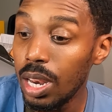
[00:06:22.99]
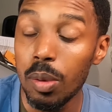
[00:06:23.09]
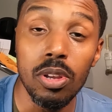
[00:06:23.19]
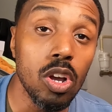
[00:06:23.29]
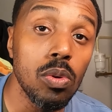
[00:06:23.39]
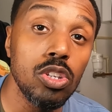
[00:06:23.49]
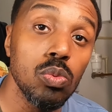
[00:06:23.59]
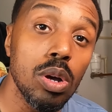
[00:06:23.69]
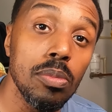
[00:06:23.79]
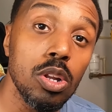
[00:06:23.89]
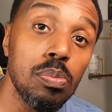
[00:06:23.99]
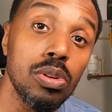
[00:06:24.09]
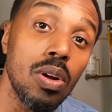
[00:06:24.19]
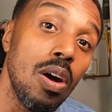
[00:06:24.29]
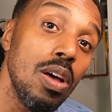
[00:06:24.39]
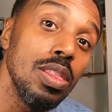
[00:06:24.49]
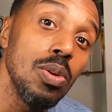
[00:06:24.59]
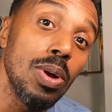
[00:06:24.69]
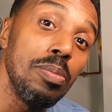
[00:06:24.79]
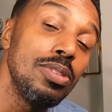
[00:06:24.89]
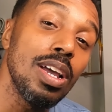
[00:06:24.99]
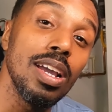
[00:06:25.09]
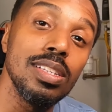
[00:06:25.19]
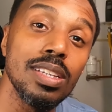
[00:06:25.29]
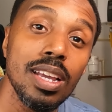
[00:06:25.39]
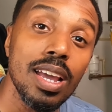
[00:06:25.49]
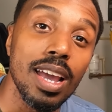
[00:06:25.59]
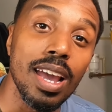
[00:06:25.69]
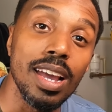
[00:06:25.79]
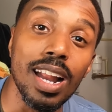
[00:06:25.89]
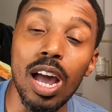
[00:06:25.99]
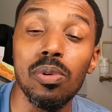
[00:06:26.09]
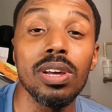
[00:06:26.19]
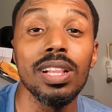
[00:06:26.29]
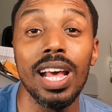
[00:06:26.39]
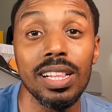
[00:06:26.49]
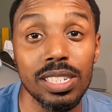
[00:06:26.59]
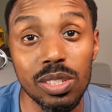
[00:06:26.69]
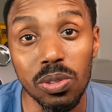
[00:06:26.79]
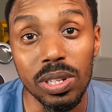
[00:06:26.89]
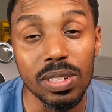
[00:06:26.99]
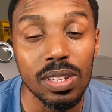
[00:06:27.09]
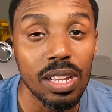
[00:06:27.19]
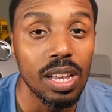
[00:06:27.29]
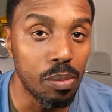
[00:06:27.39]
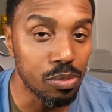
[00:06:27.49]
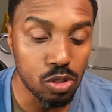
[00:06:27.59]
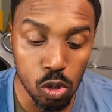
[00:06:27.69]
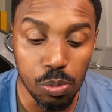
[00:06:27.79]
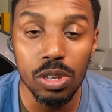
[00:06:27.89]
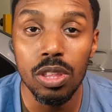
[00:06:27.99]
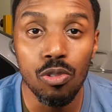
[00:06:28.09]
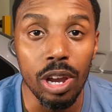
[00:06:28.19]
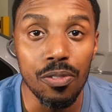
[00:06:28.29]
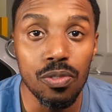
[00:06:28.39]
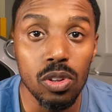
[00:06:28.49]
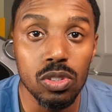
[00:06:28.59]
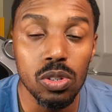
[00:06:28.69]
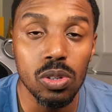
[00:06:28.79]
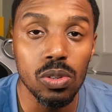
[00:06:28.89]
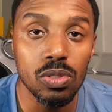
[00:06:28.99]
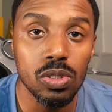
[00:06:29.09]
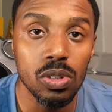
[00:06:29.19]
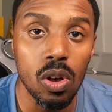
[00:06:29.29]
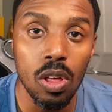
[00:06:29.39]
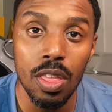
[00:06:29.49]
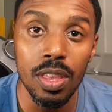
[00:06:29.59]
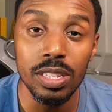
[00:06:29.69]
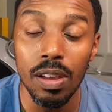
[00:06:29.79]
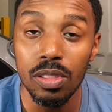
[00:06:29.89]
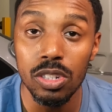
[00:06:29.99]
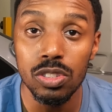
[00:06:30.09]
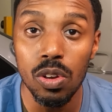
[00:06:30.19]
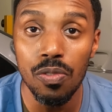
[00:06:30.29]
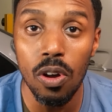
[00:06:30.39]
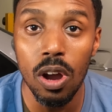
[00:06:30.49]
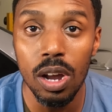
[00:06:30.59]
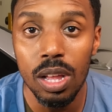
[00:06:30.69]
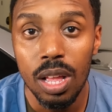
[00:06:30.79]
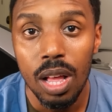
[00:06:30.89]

Let me know what you want me to put on the website, and I will gladly do it. I'm super grateful to all the things I've learned so far.